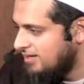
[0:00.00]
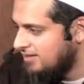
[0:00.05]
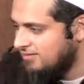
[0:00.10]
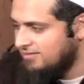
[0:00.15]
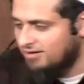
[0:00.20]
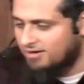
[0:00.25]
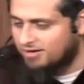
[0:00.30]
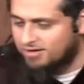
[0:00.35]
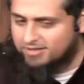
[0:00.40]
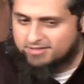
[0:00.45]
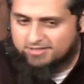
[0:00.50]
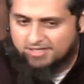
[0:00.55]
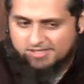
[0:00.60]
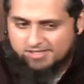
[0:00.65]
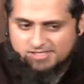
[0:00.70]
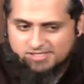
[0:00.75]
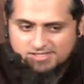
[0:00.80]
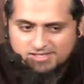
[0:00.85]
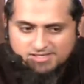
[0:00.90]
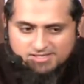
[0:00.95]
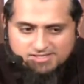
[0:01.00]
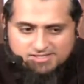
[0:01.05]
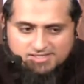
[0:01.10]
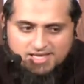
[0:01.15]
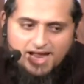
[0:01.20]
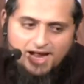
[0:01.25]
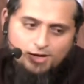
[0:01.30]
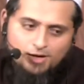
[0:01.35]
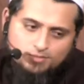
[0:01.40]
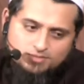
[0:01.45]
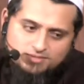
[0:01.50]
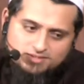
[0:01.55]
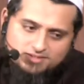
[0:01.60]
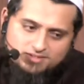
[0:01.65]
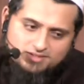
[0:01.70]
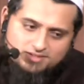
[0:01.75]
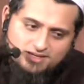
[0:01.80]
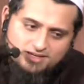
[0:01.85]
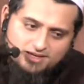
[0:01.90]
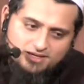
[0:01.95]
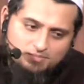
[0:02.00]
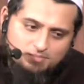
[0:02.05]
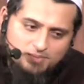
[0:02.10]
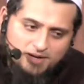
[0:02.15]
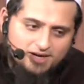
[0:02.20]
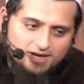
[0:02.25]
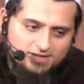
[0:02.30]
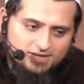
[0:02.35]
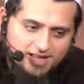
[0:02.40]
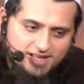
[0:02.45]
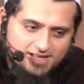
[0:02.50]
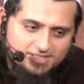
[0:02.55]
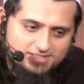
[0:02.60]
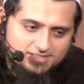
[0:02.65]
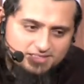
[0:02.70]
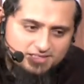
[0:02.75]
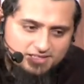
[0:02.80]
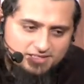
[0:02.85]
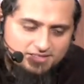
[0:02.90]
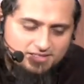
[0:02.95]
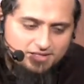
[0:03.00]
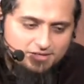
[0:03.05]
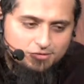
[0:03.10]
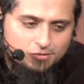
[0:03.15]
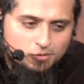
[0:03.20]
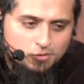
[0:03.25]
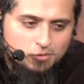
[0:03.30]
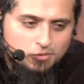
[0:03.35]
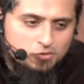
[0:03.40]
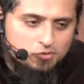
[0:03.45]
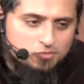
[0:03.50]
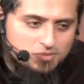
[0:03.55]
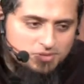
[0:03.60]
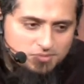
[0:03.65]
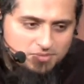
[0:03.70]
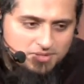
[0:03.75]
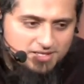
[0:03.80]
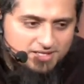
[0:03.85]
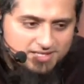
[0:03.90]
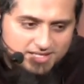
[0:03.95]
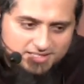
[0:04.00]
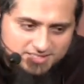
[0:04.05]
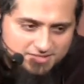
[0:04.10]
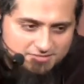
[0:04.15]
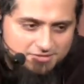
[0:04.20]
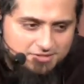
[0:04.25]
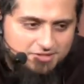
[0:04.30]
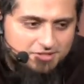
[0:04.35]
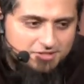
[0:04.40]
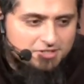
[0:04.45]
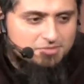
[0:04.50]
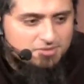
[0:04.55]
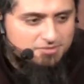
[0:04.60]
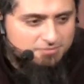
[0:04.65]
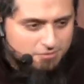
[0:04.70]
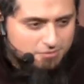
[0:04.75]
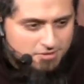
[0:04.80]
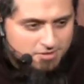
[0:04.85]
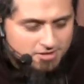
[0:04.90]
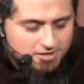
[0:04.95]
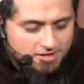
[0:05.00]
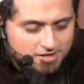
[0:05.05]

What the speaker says: There are such sounds in paradise that no human being has ever heard before.